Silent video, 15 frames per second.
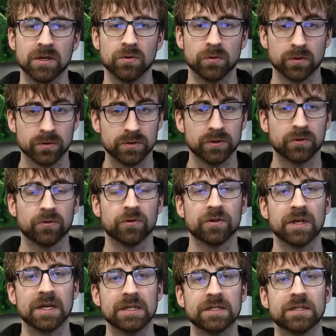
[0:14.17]
in order to
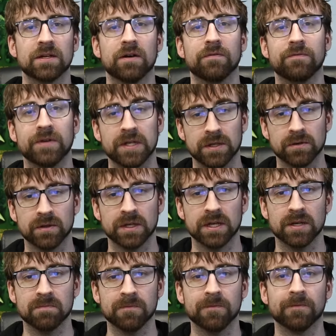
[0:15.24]
create a video
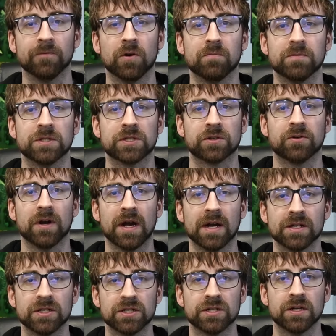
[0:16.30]
game from
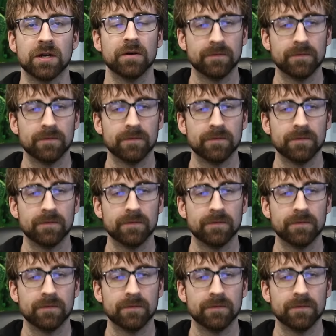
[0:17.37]
scratch